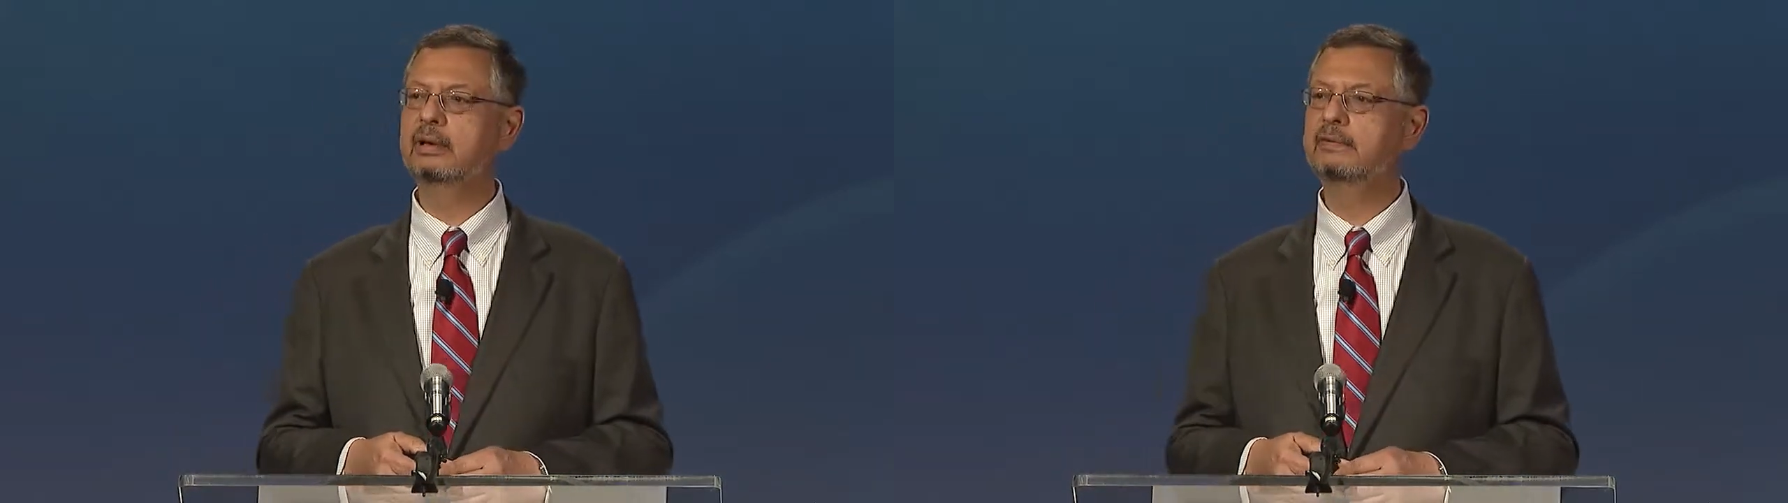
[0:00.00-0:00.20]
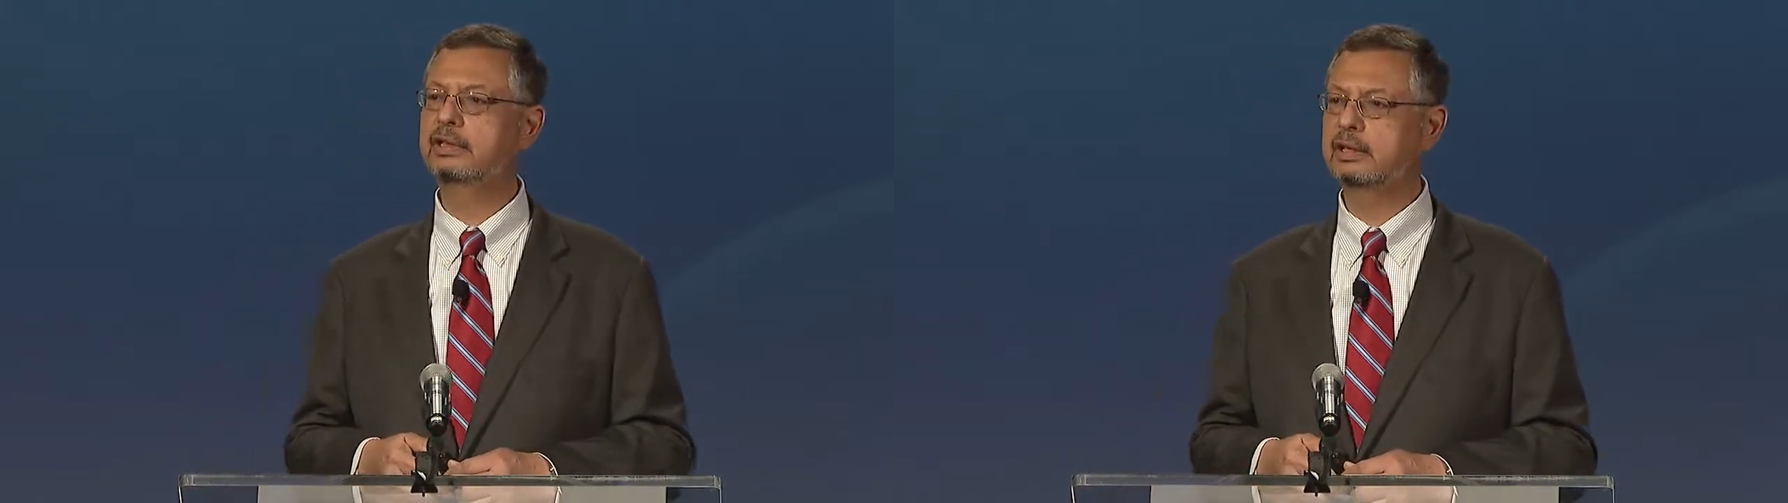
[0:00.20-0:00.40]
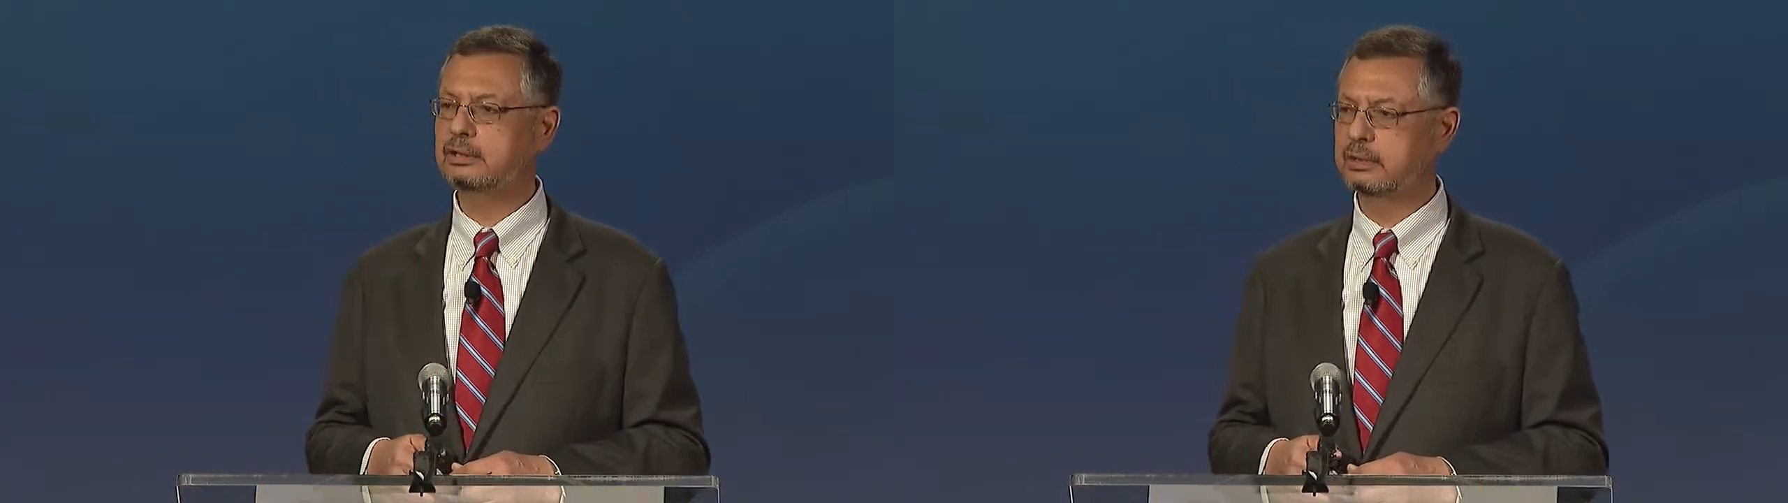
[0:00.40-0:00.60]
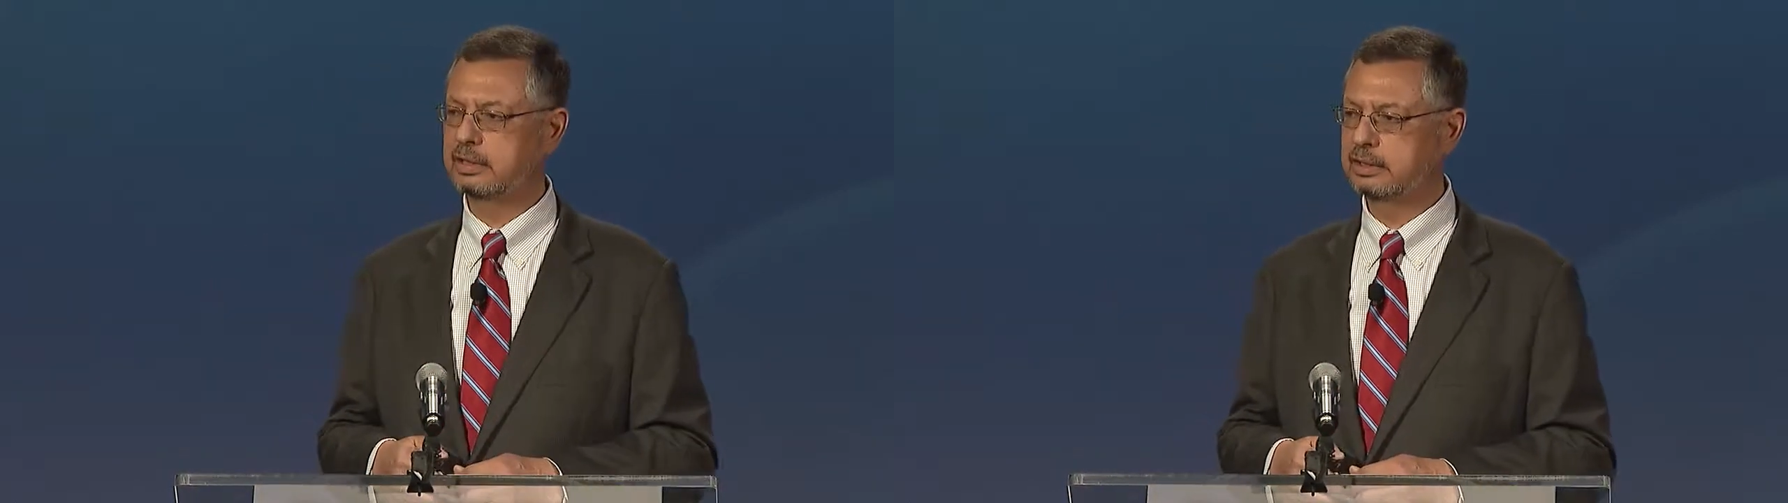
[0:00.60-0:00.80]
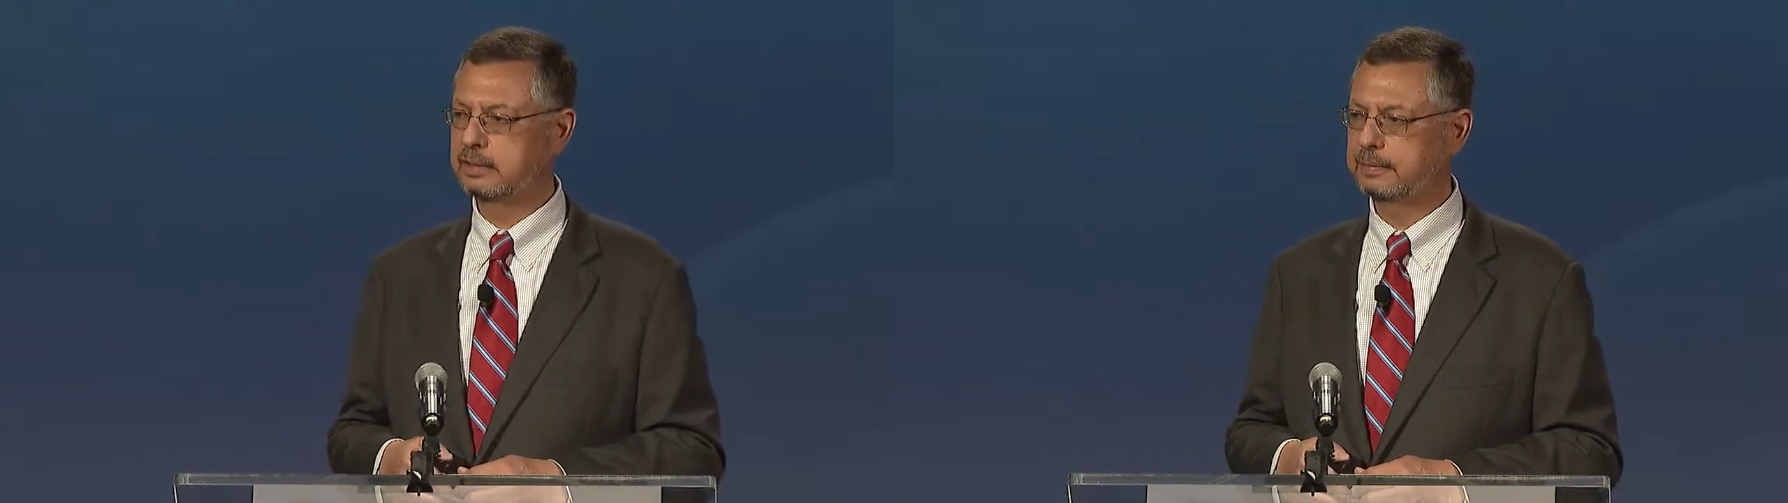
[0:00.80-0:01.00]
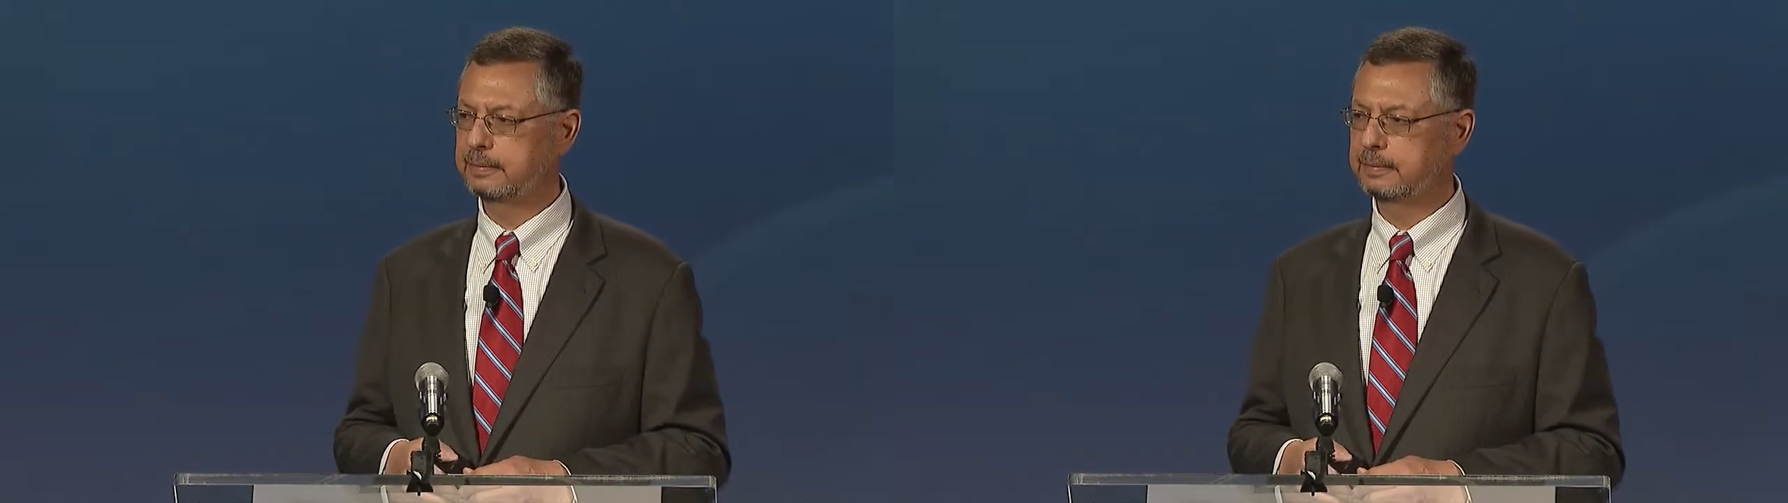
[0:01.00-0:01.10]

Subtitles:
of his interest.